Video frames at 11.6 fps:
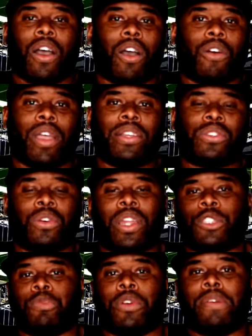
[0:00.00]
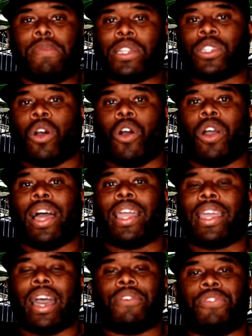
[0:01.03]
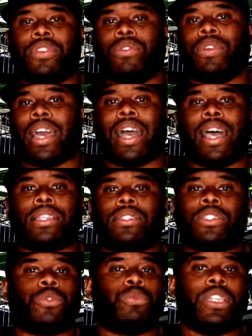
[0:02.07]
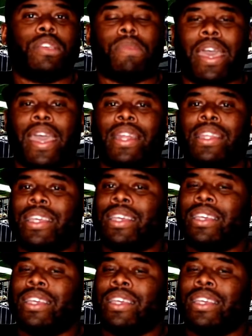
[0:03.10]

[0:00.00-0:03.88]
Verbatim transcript: All right, so that's pretty much all I got for you guys this week, man.